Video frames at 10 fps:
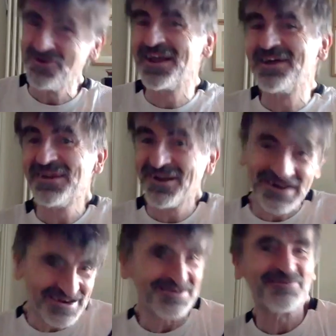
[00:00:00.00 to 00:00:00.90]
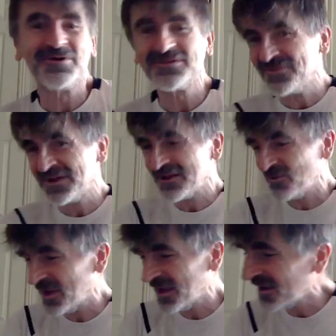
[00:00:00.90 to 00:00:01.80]
I literally was fading
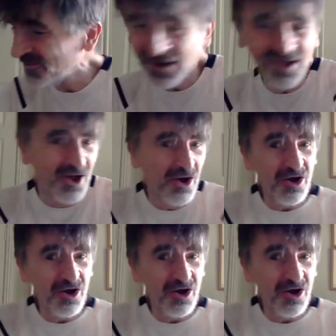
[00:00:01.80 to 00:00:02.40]
away. All